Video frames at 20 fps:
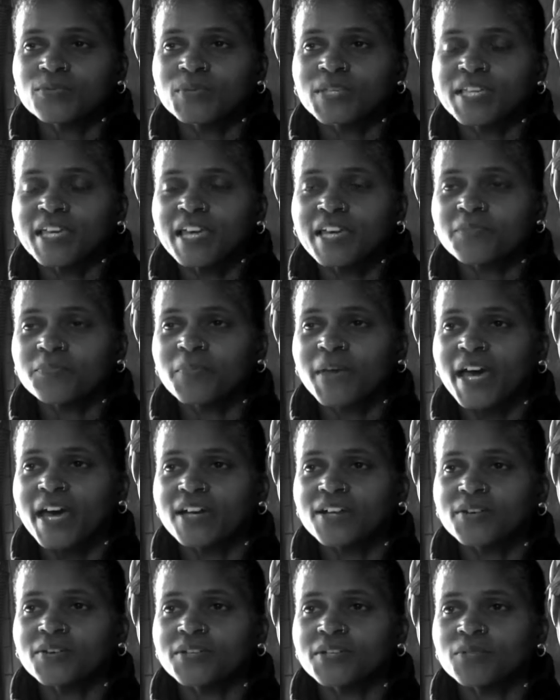We came
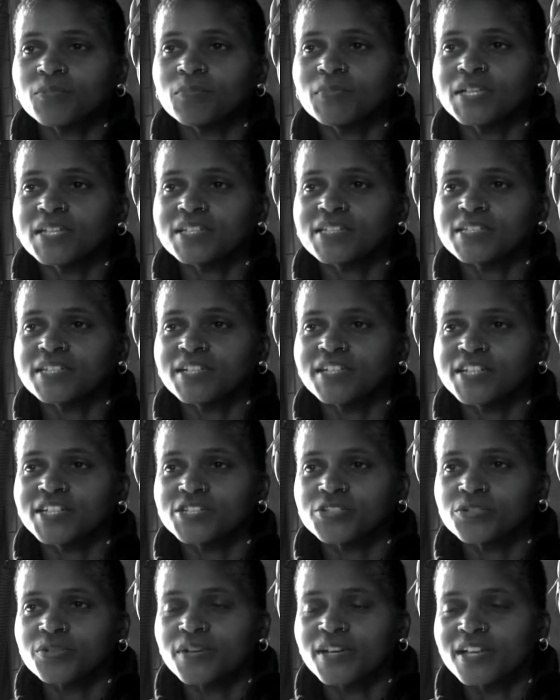back on a
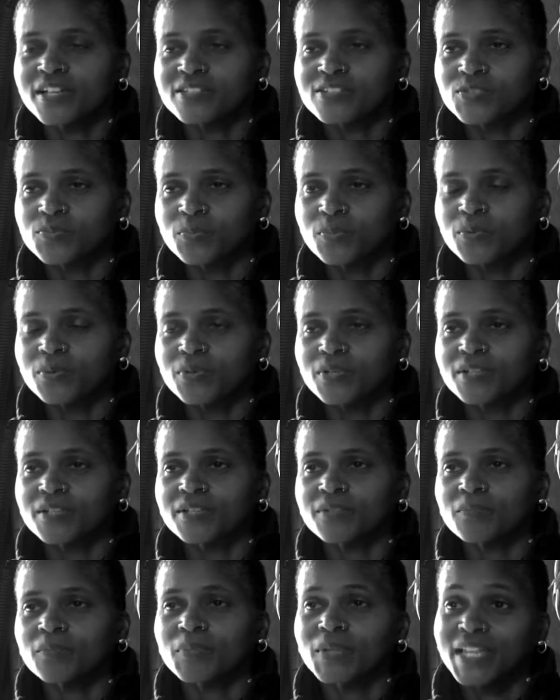military transport
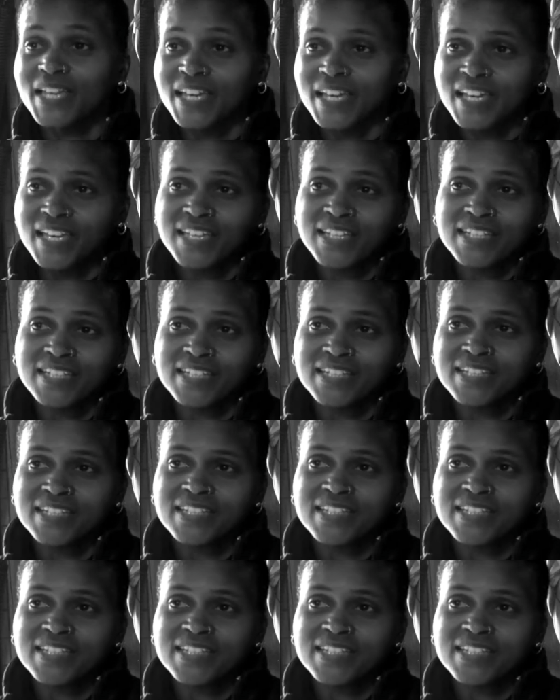plane.